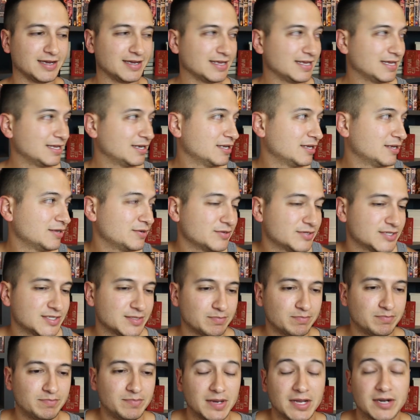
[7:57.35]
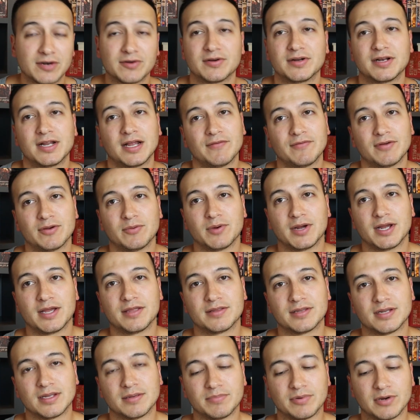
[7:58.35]
It is better in every way
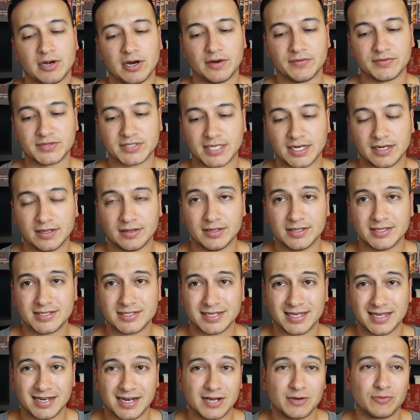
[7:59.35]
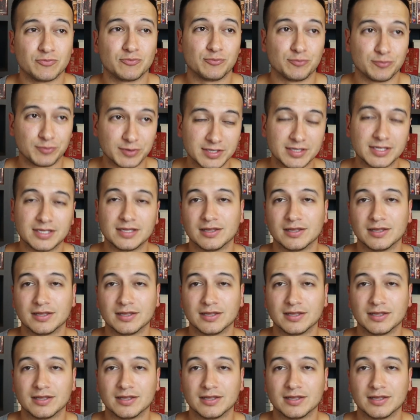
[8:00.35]
than Empire of Silence, and I really